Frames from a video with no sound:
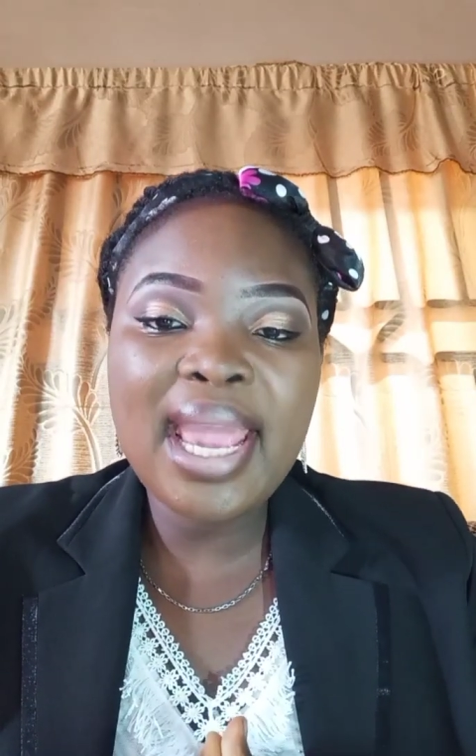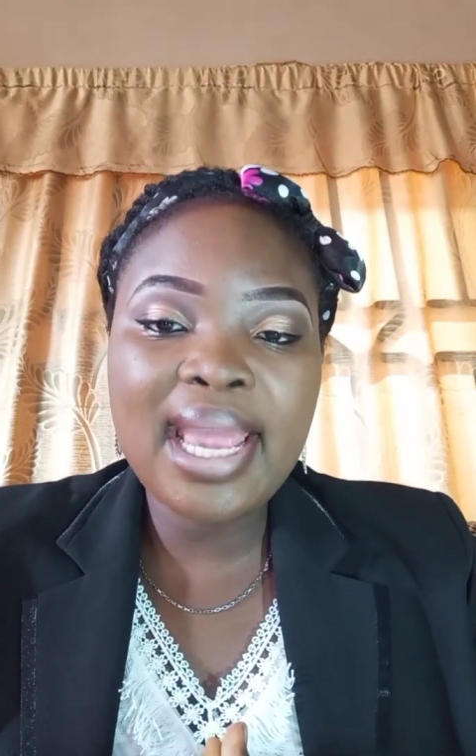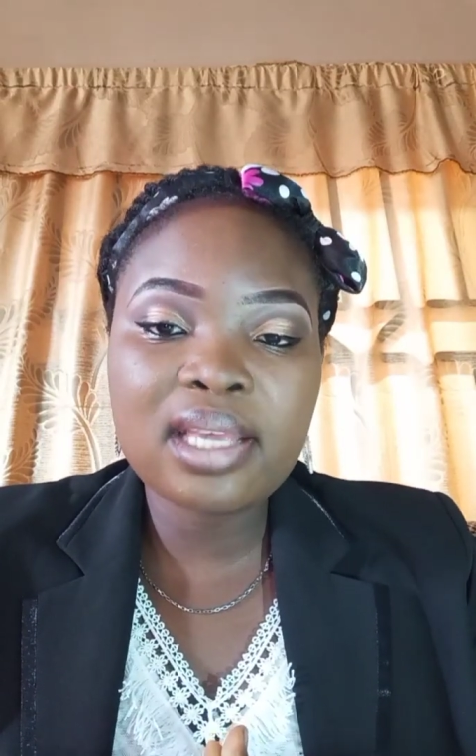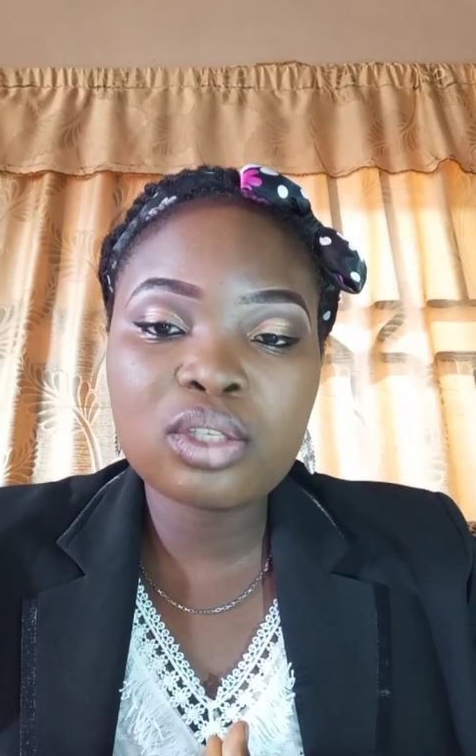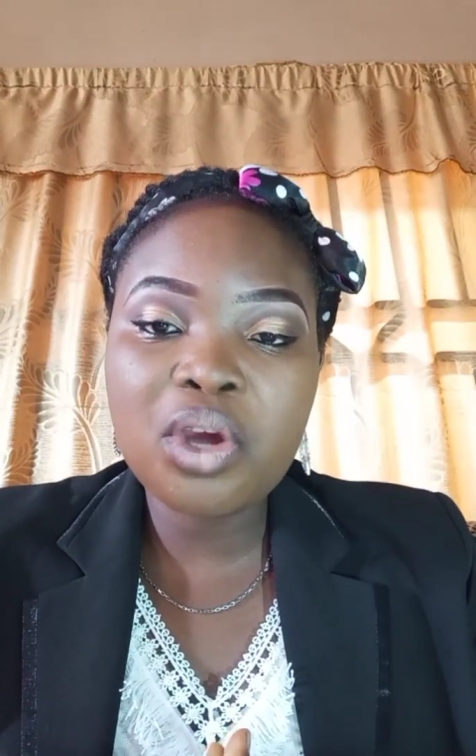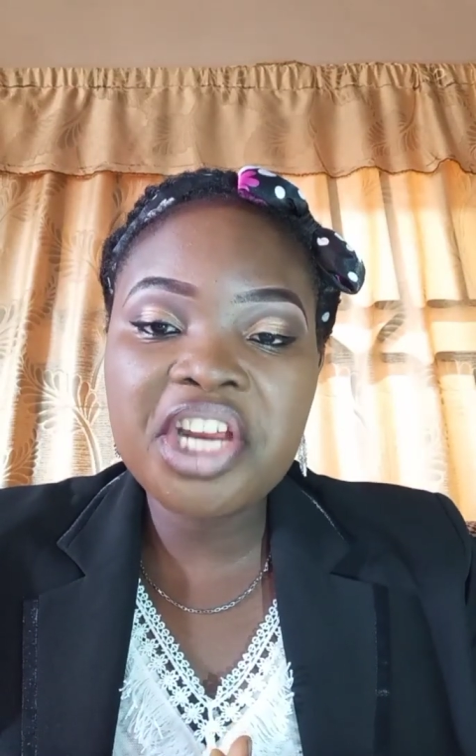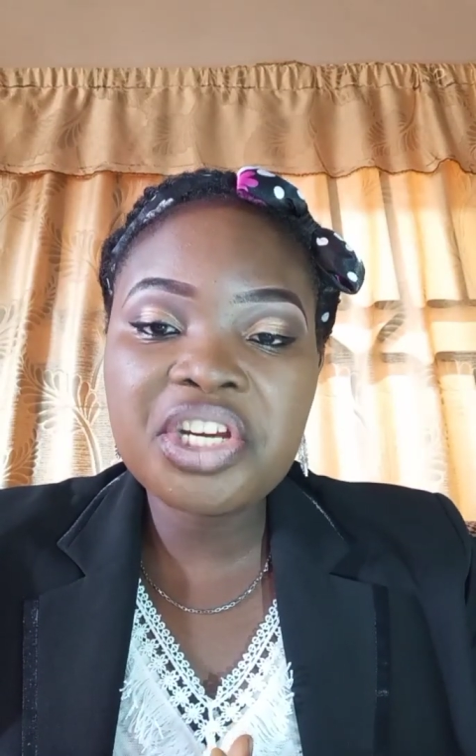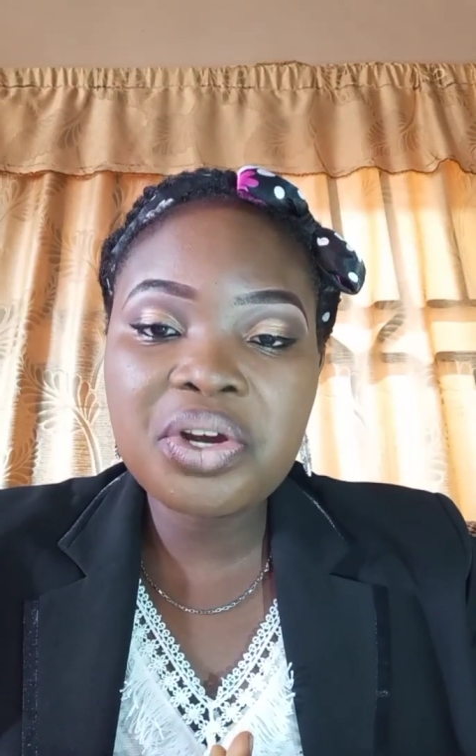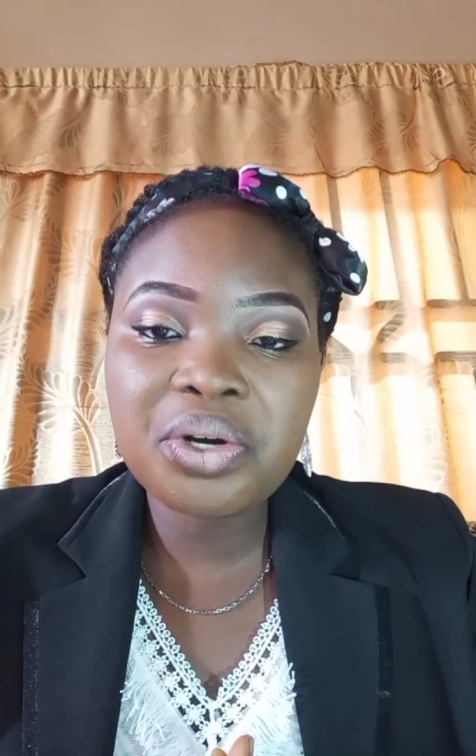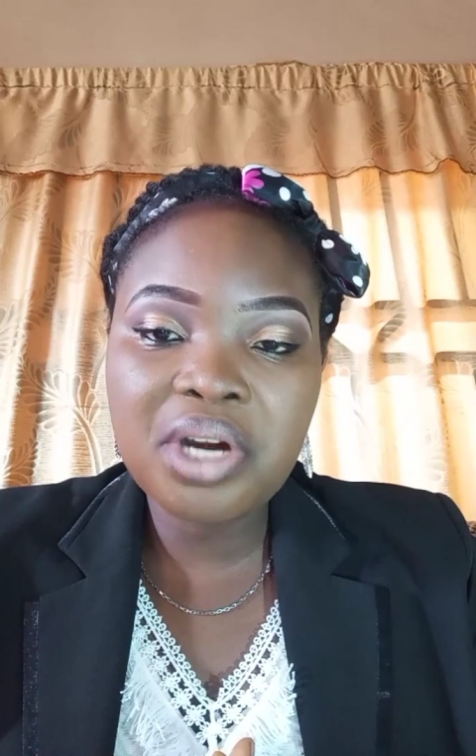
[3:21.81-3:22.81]
egg is
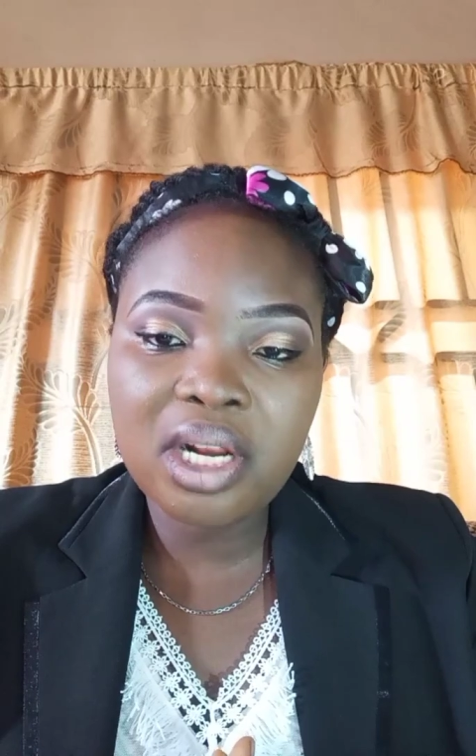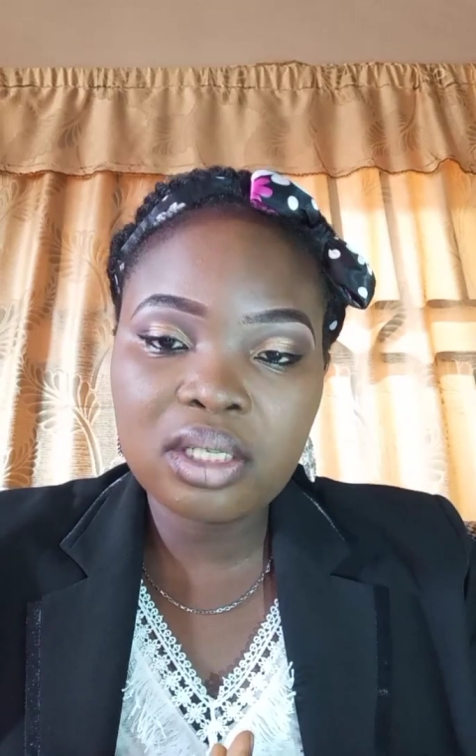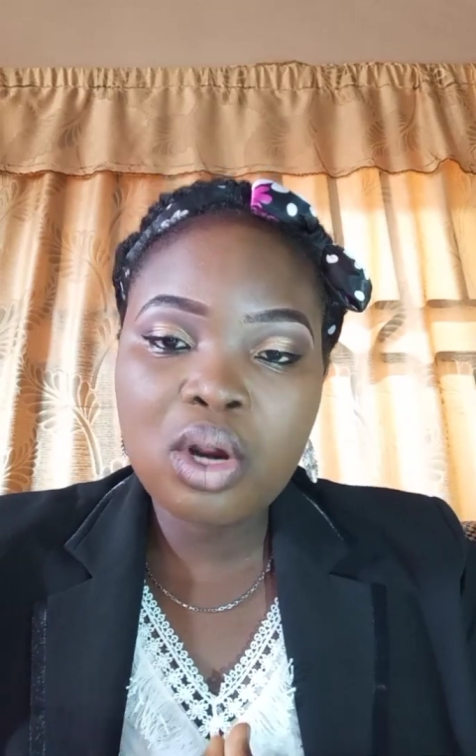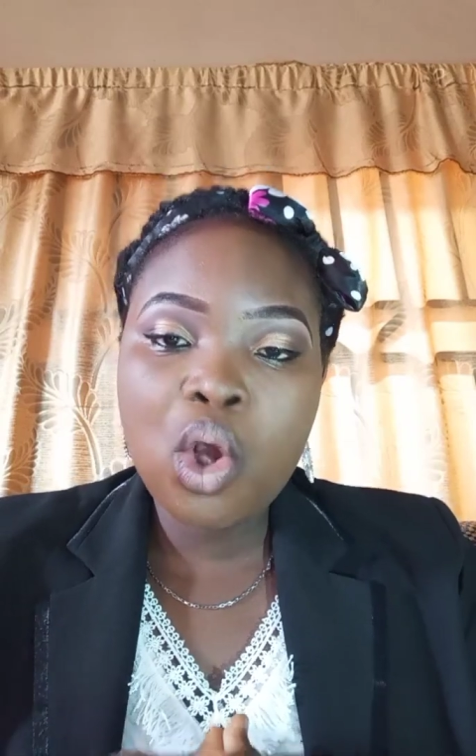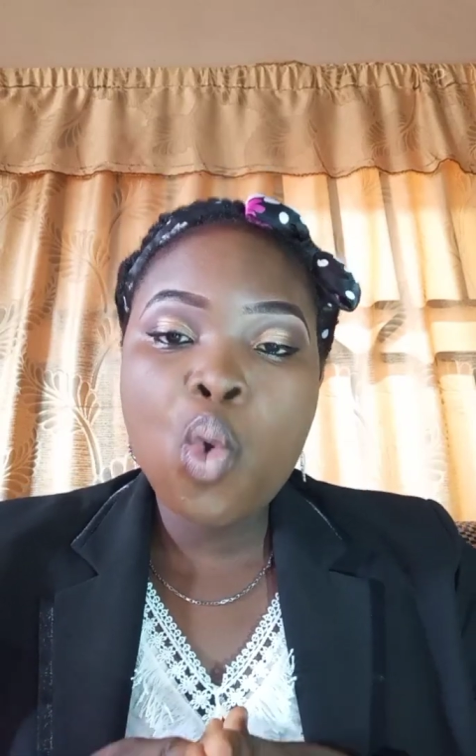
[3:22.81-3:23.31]
already on ground